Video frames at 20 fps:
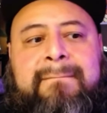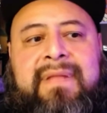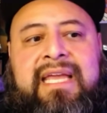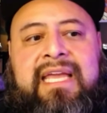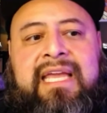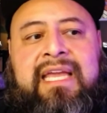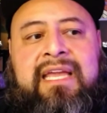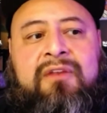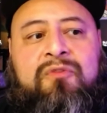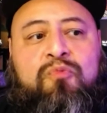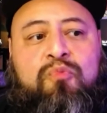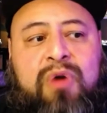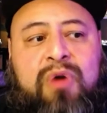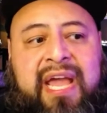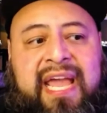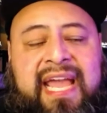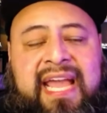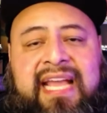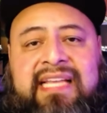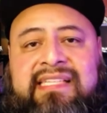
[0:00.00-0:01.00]
in
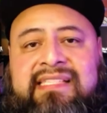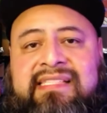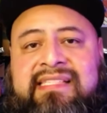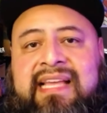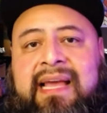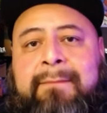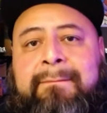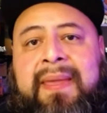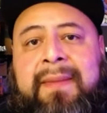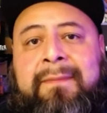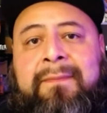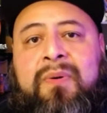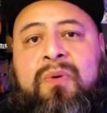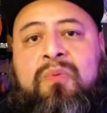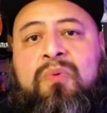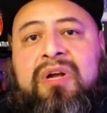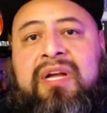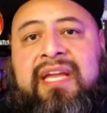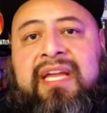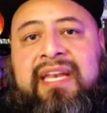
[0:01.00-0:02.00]
ways that people
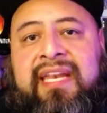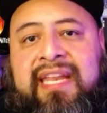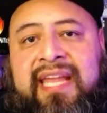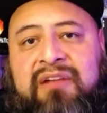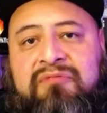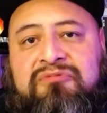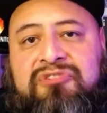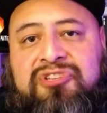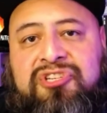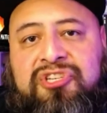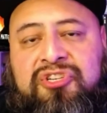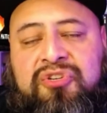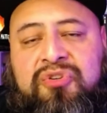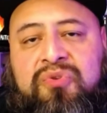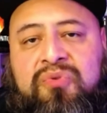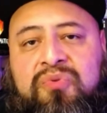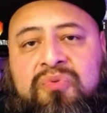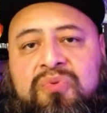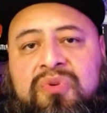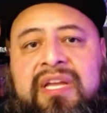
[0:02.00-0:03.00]
will connect with
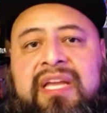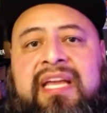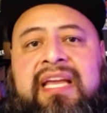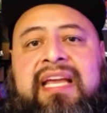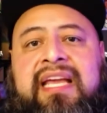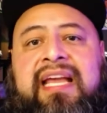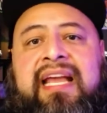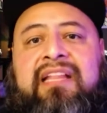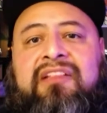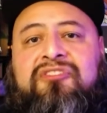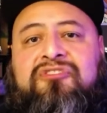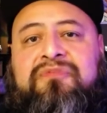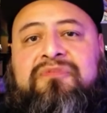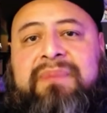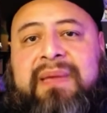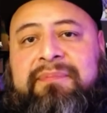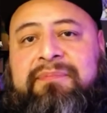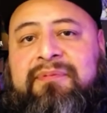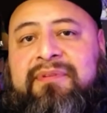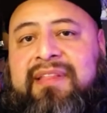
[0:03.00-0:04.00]
you? And those
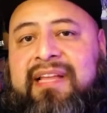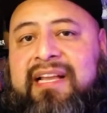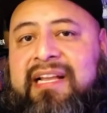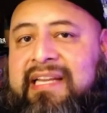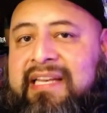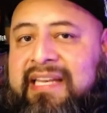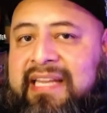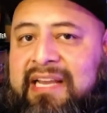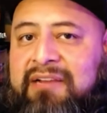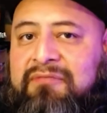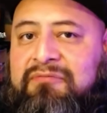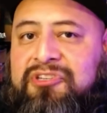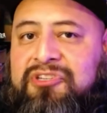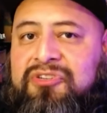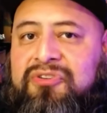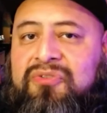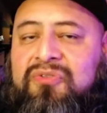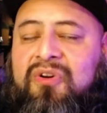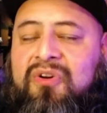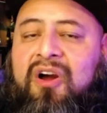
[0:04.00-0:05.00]
people that connect with
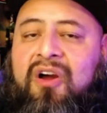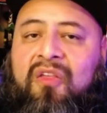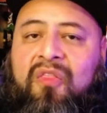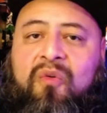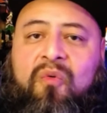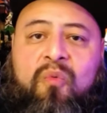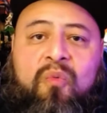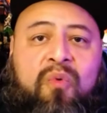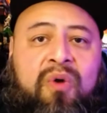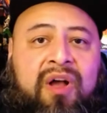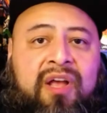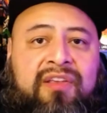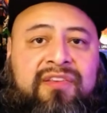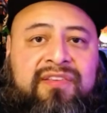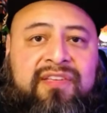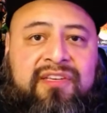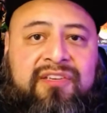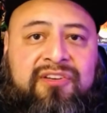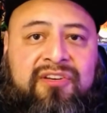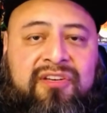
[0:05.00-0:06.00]
you are the ones
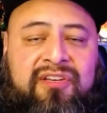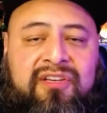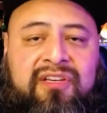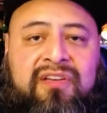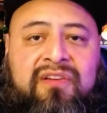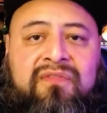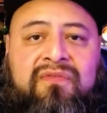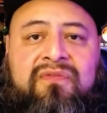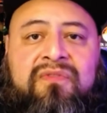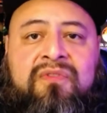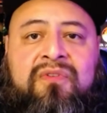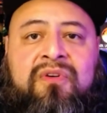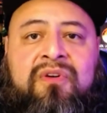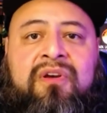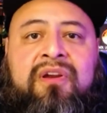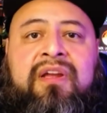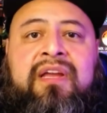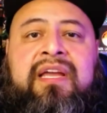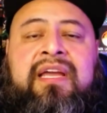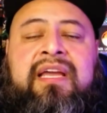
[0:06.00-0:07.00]
that you're looking
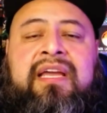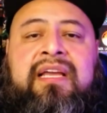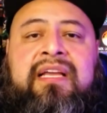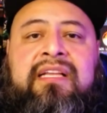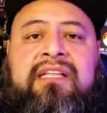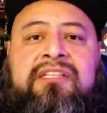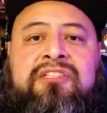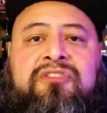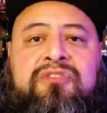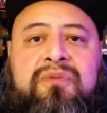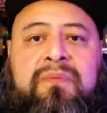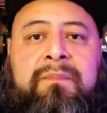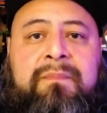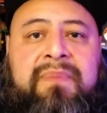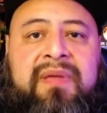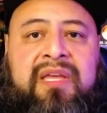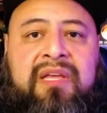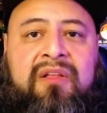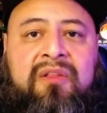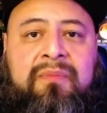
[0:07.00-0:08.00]
for to
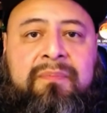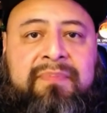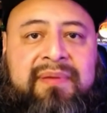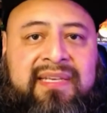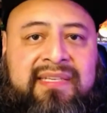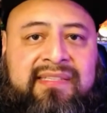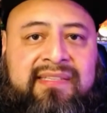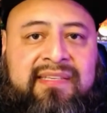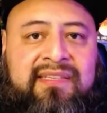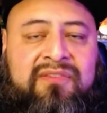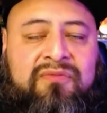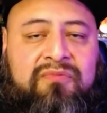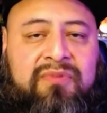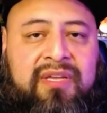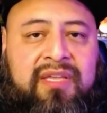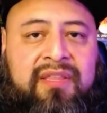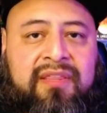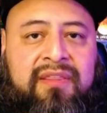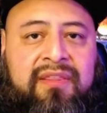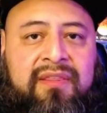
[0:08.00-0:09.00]
build business
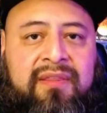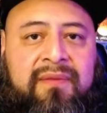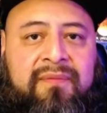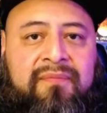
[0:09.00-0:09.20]
with.